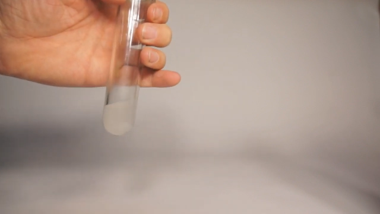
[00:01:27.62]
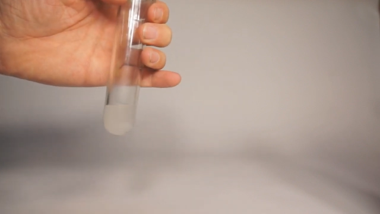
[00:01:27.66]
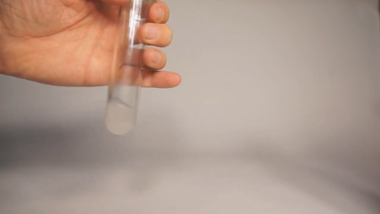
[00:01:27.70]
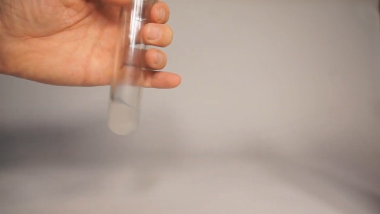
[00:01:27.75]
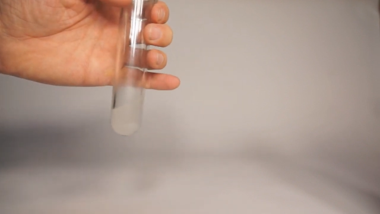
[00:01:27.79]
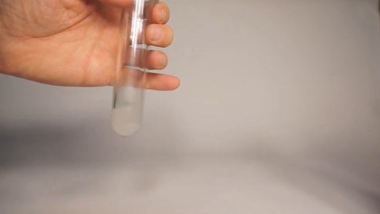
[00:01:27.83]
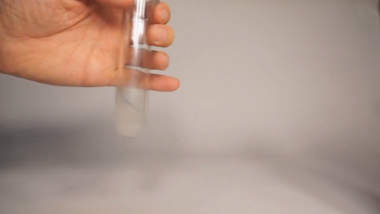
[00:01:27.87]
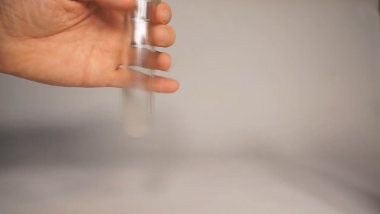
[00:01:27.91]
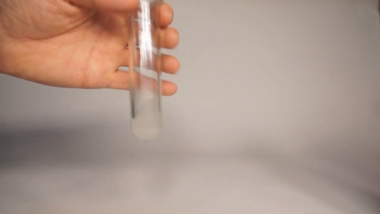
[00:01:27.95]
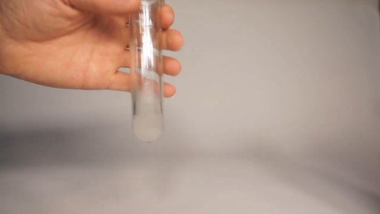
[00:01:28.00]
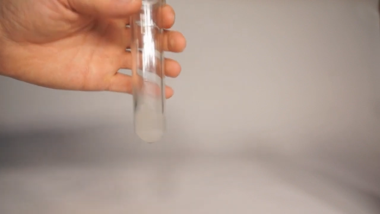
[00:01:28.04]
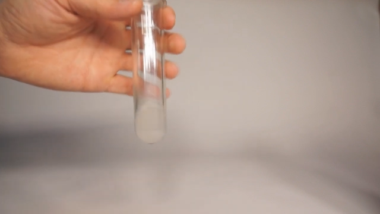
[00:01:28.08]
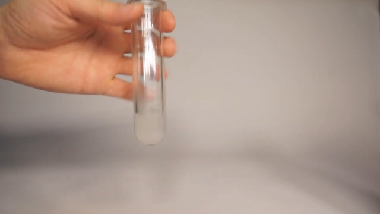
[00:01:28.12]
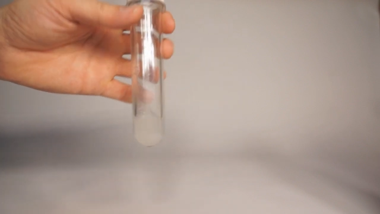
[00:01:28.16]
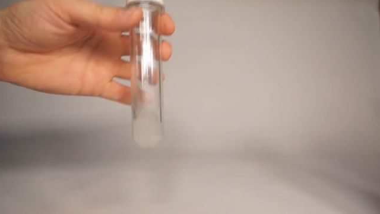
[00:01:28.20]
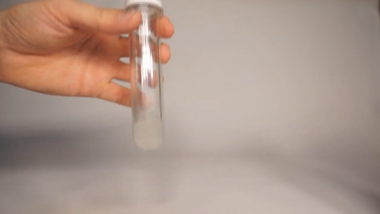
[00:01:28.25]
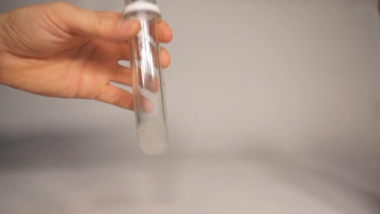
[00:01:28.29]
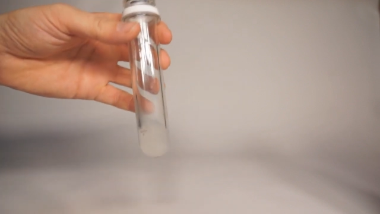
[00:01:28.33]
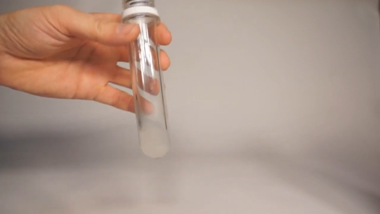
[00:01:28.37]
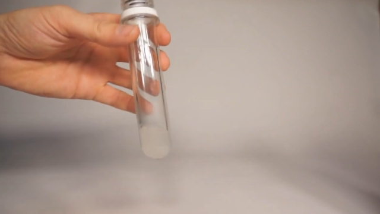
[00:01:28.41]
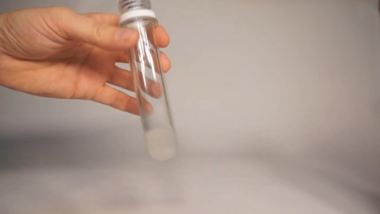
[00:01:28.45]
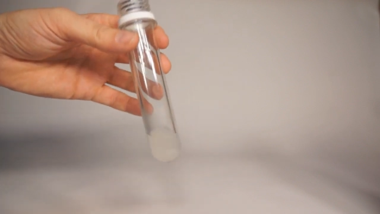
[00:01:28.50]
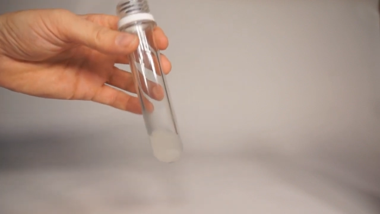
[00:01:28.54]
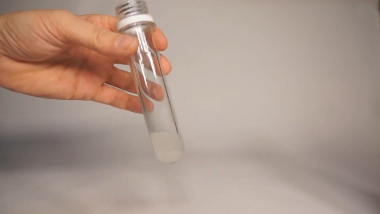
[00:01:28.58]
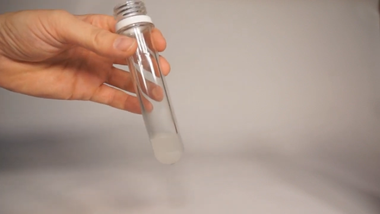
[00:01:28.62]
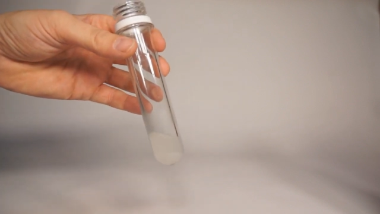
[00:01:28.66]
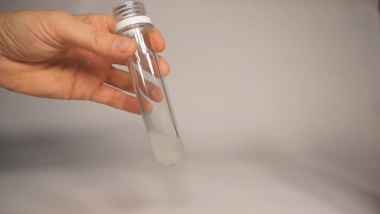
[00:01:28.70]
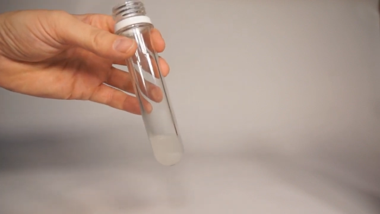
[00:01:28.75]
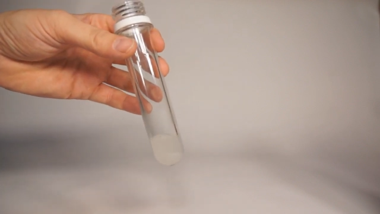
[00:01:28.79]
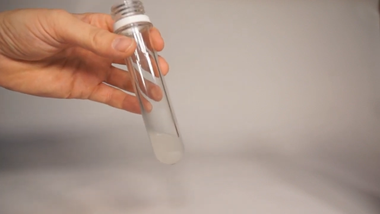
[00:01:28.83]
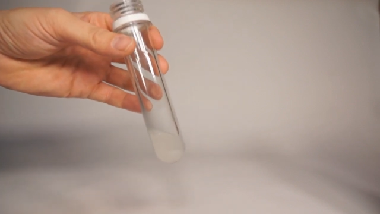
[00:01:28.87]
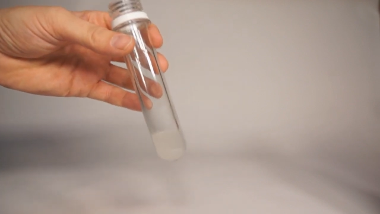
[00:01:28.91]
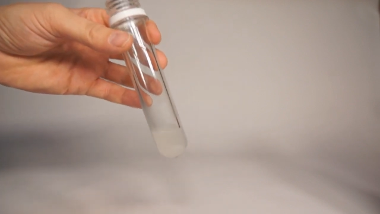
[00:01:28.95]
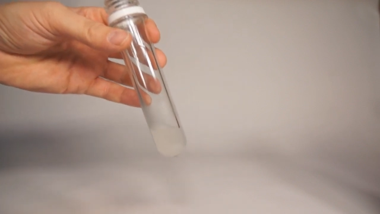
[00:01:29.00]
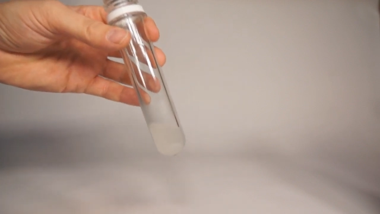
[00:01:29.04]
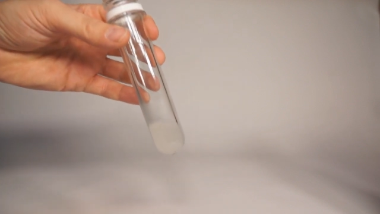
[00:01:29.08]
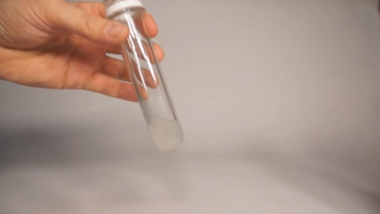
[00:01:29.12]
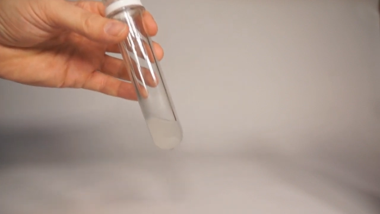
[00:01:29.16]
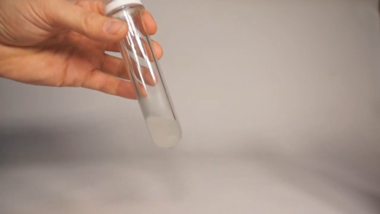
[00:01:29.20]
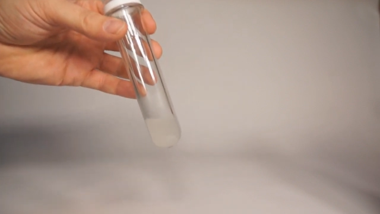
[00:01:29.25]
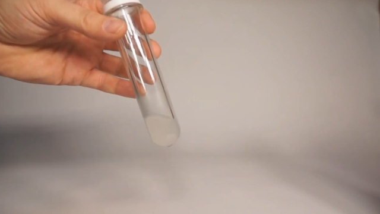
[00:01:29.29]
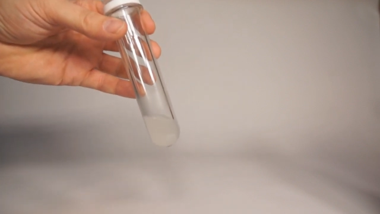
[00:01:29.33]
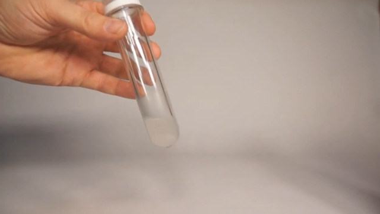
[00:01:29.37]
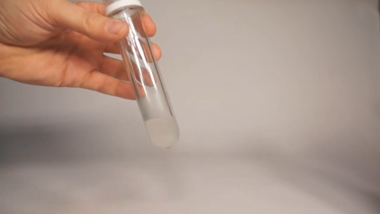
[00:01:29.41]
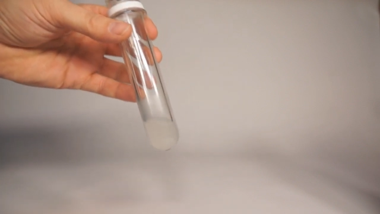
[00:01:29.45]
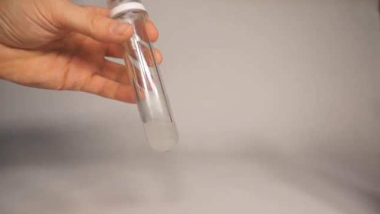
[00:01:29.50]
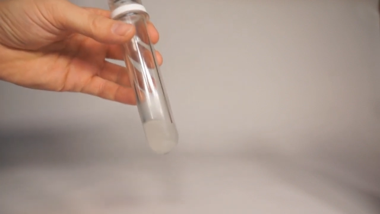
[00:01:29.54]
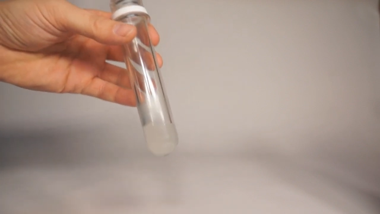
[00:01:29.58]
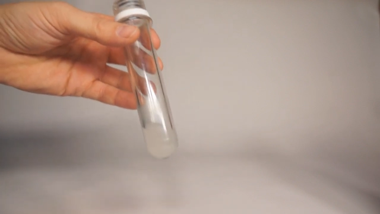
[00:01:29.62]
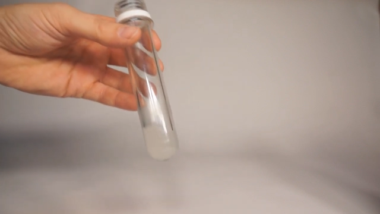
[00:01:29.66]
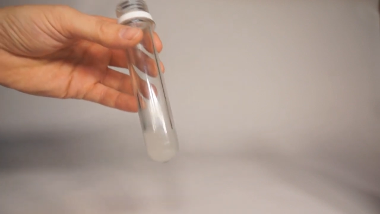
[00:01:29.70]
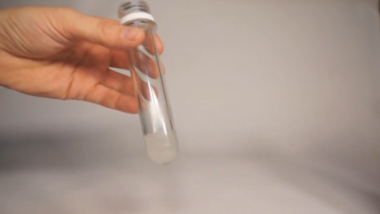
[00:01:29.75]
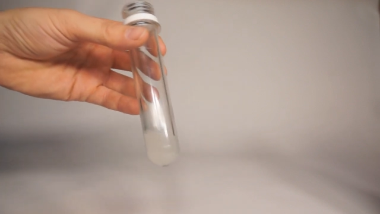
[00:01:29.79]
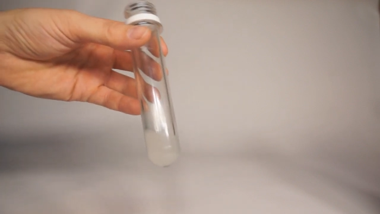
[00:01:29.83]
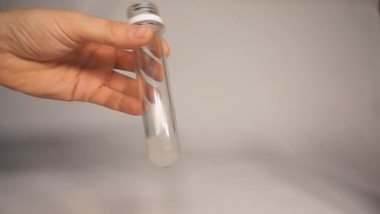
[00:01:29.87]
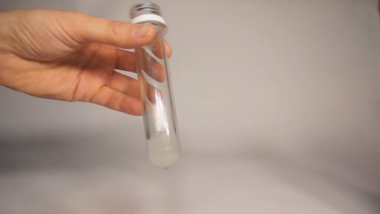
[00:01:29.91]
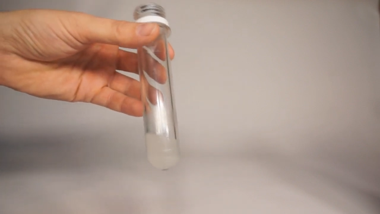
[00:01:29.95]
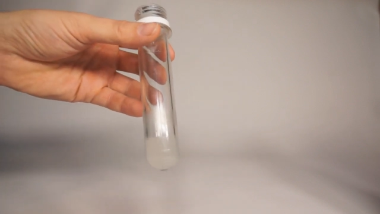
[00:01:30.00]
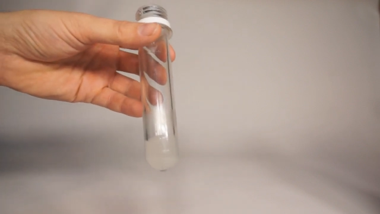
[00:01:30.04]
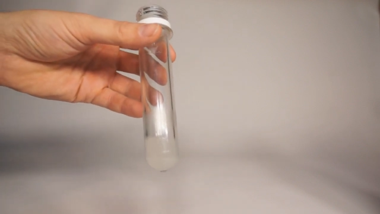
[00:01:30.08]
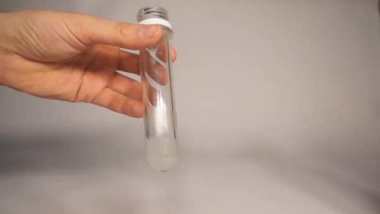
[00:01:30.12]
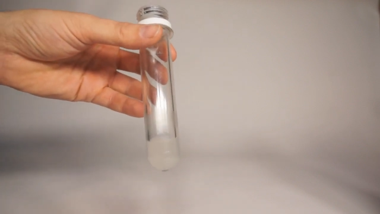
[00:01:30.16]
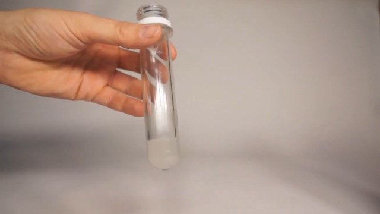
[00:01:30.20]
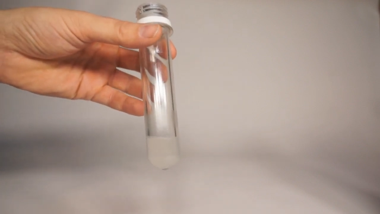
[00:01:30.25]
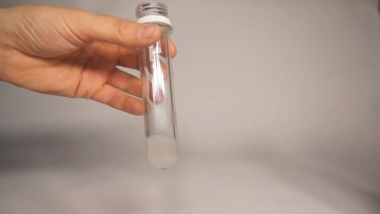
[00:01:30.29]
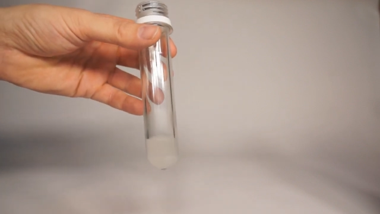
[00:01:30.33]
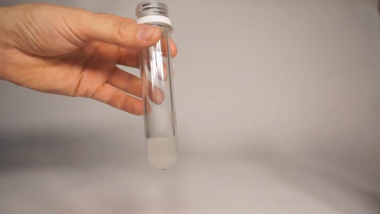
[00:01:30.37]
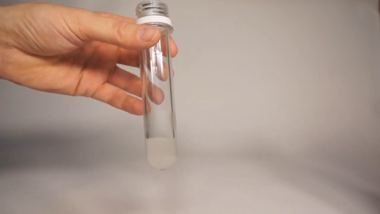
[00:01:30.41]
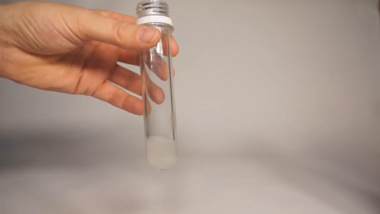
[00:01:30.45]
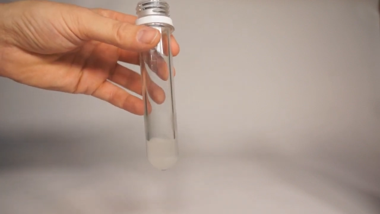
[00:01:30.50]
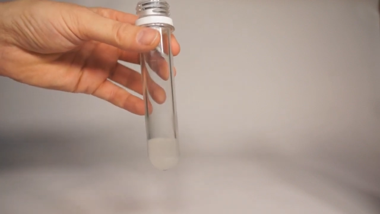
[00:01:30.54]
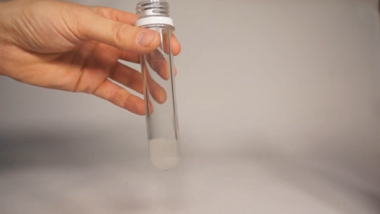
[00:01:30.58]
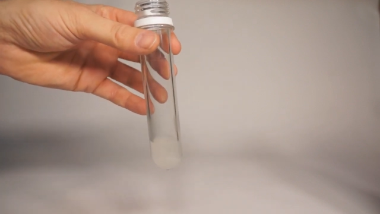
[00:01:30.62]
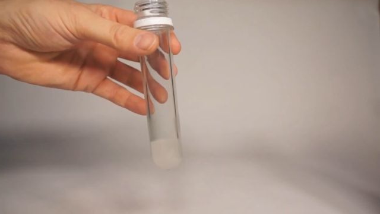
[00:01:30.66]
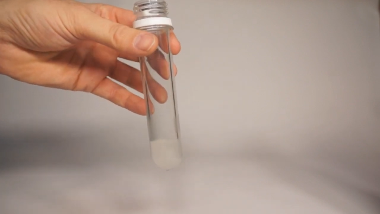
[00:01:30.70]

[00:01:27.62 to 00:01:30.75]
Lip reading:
No face is visible, so there are no lips to read.